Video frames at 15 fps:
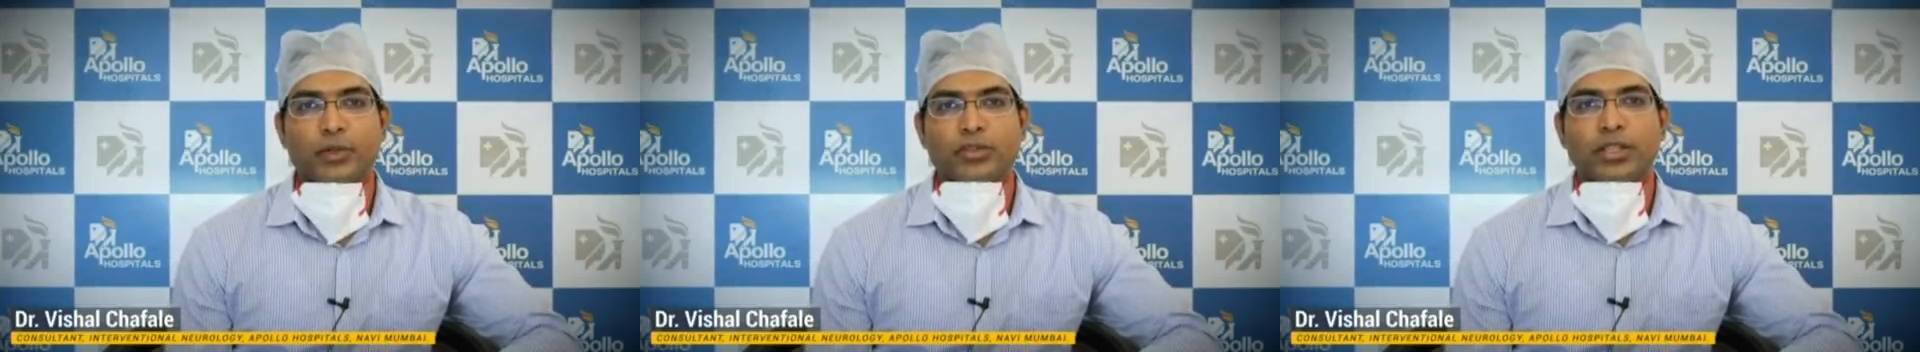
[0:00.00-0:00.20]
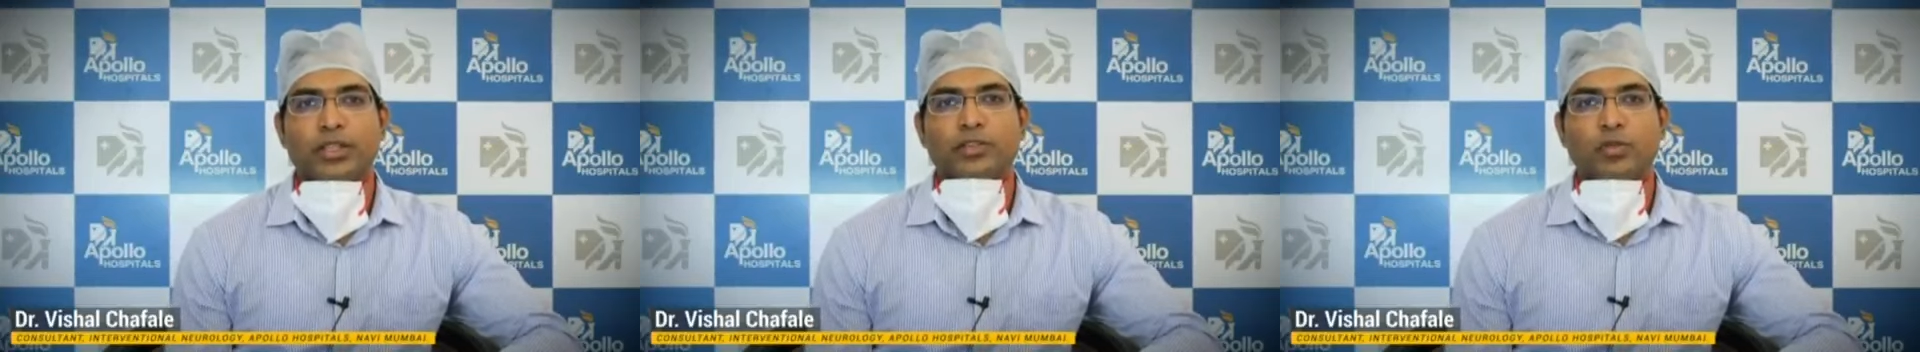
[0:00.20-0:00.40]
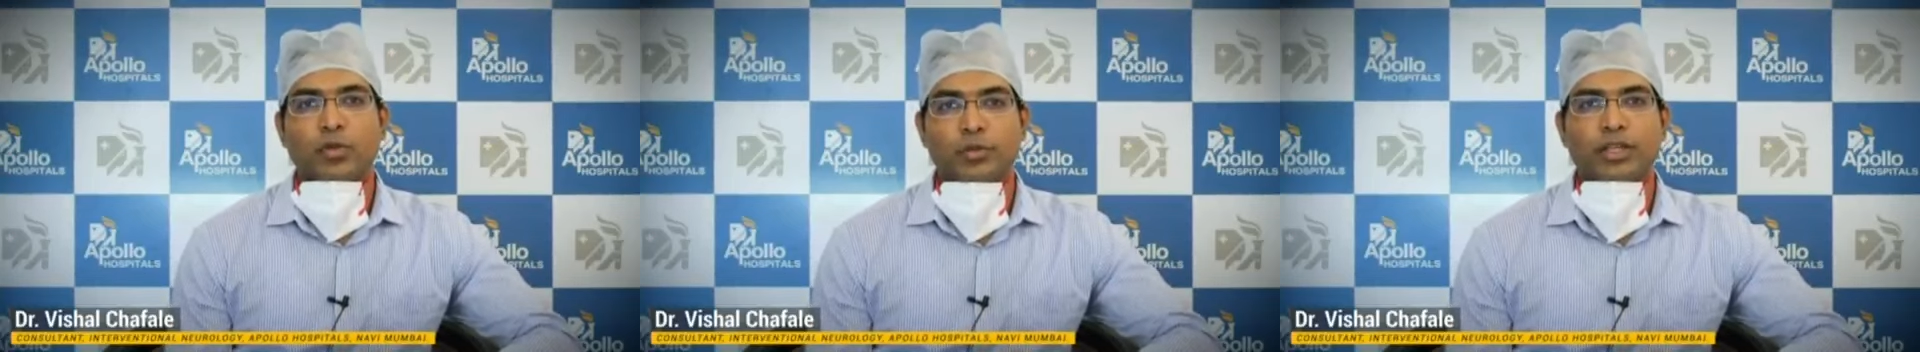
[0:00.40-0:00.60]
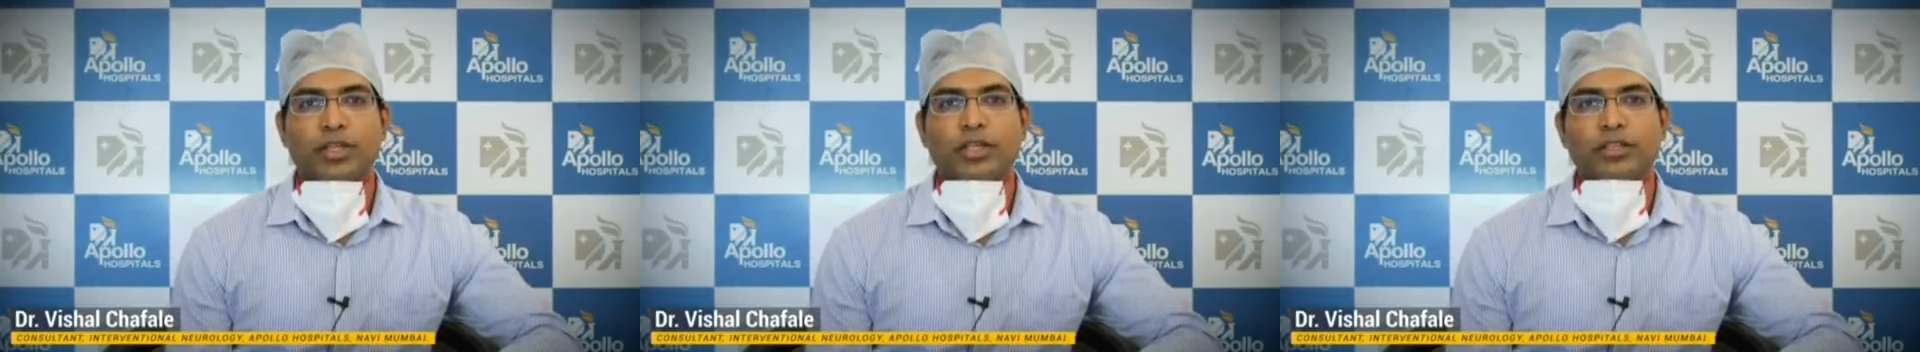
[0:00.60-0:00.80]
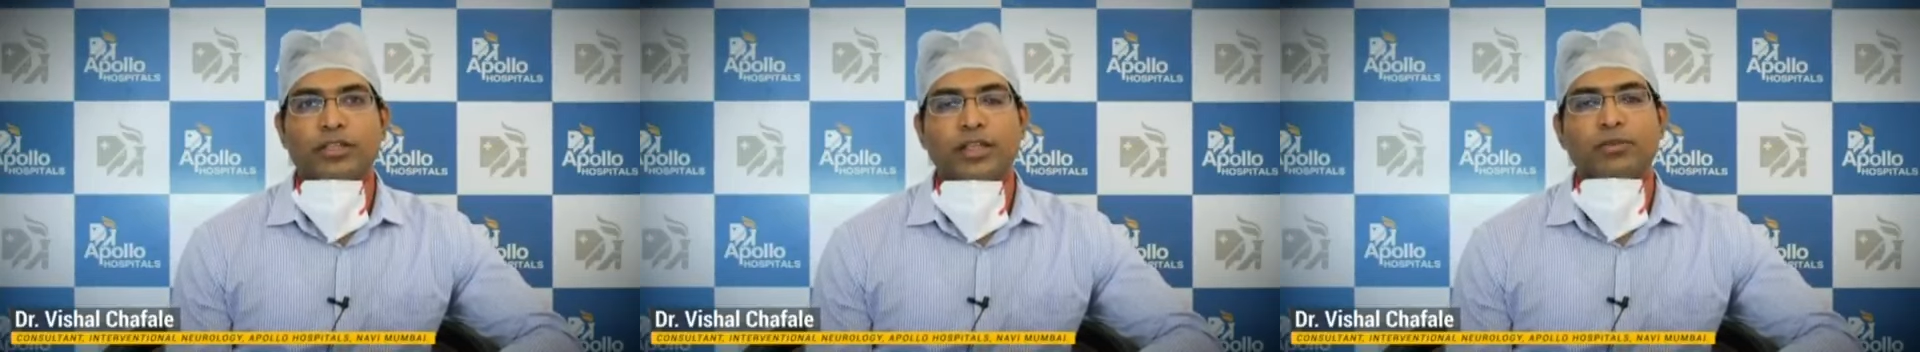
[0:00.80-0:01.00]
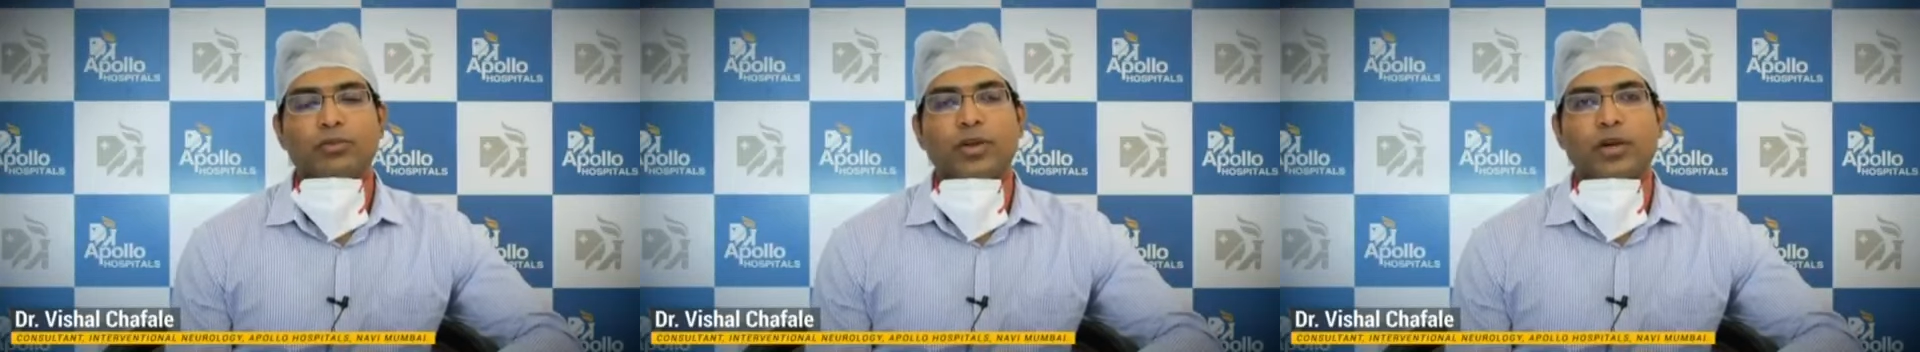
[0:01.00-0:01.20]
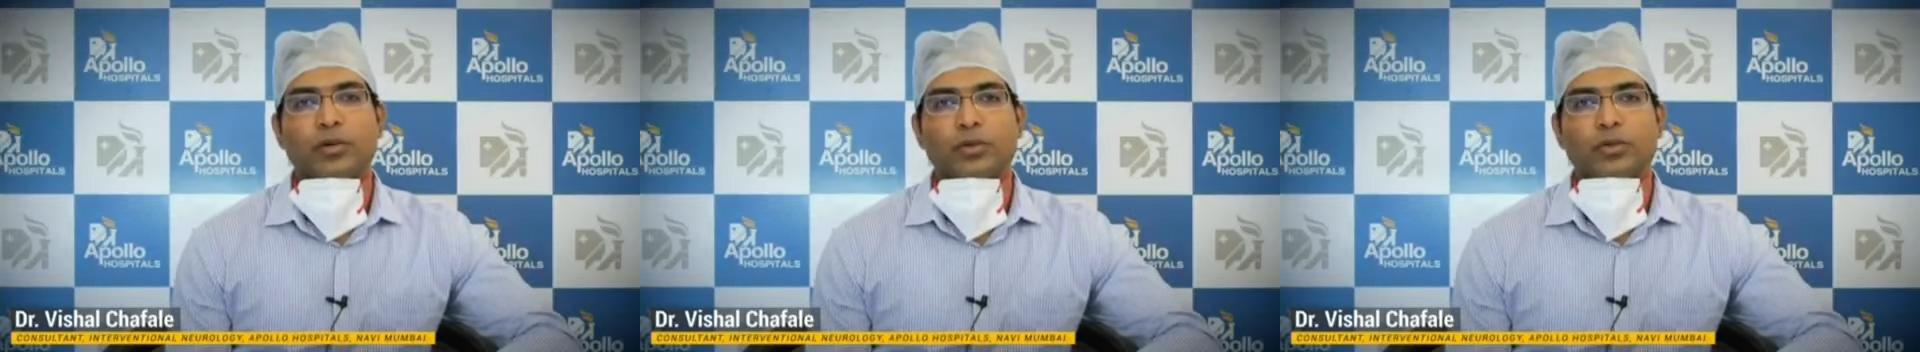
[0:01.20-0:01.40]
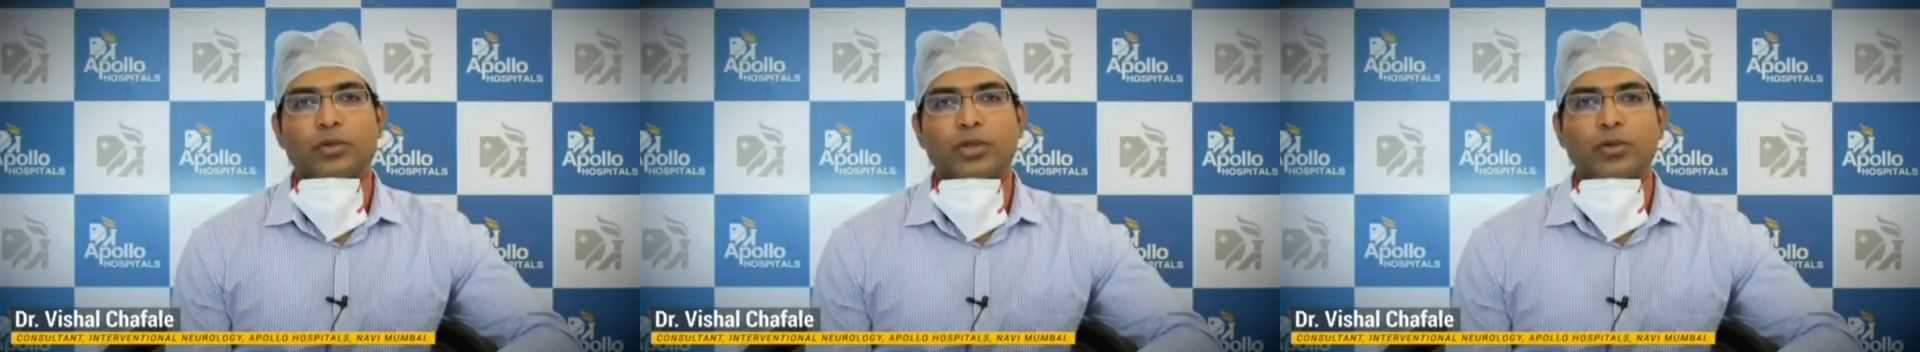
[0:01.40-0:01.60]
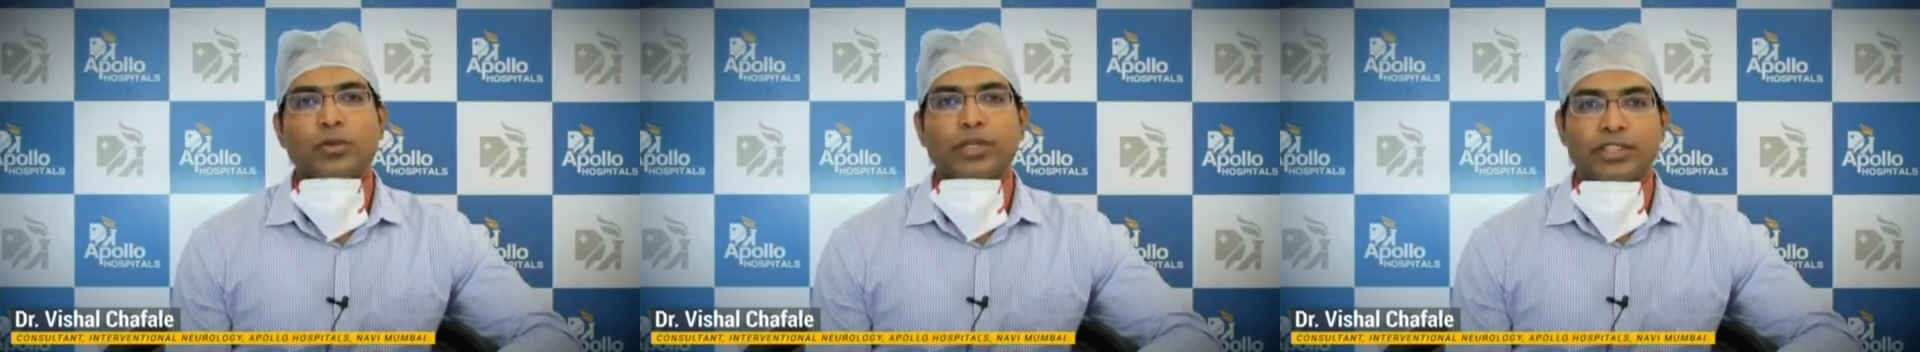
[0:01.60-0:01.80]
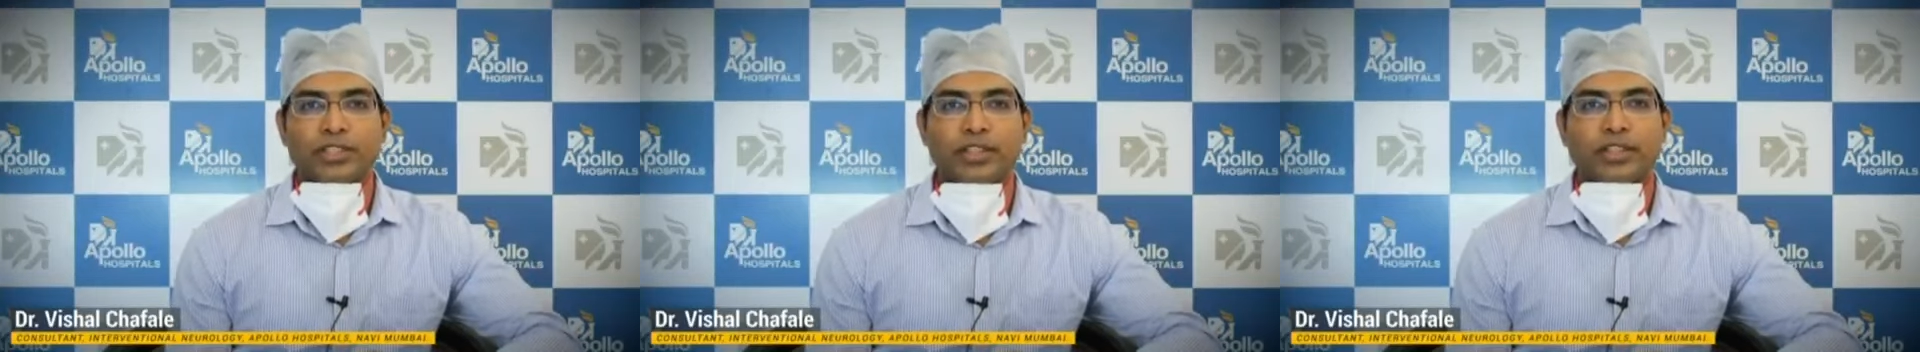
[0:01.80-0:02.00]
there is vomiting, then we have to give
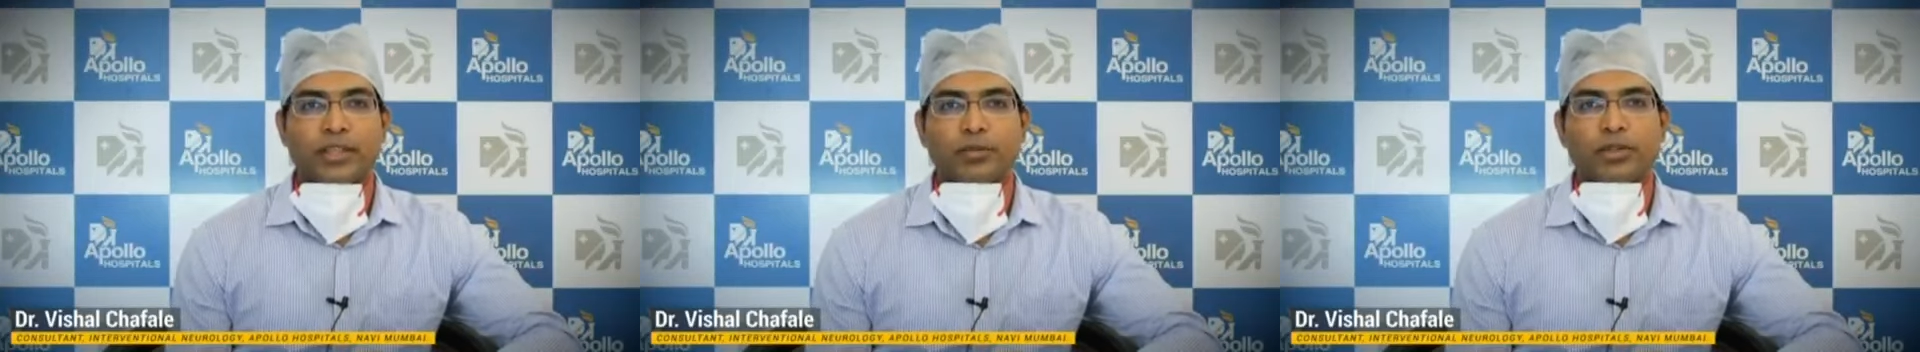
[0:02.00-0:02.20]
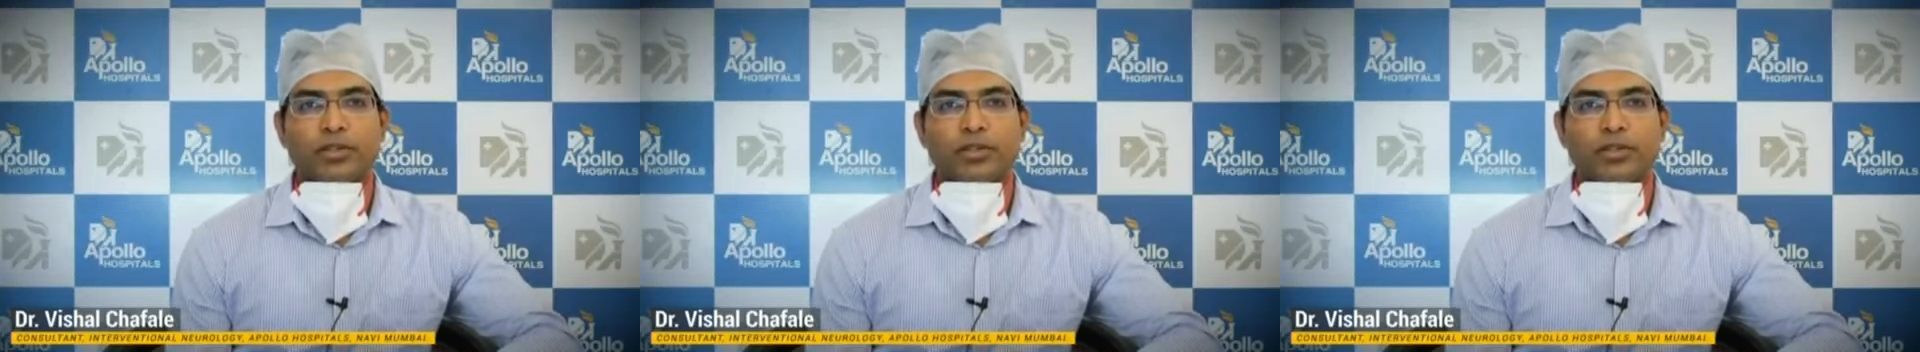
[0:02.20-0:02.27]
injectables.